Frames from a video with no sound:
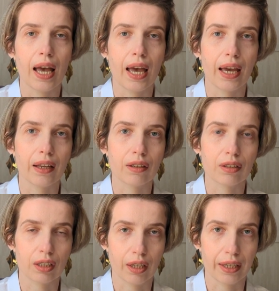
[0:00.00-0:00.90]
and
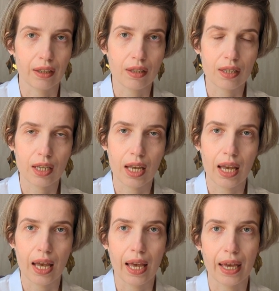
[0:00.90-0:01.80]
clients,
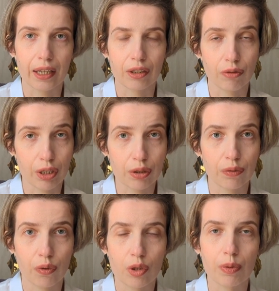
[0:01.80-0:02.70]
and Russian
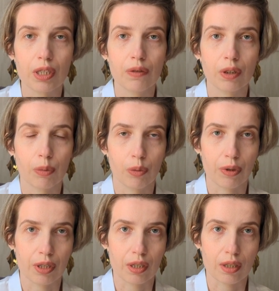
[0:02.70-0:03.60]
for specific
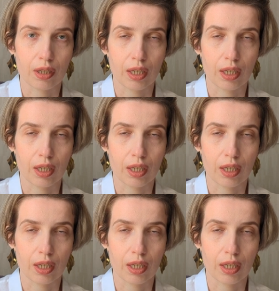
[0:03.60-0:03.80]
purposes